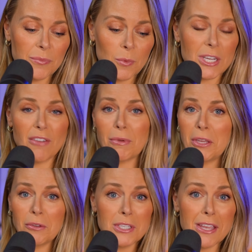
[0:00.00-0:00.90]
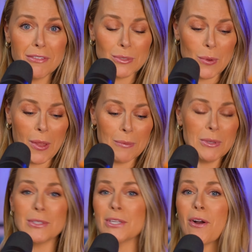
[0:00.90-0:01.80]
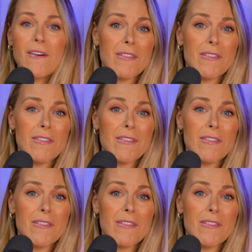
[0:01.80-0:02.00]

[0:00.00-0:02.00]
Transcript: which I've been guilty of as well, I'm guilty all,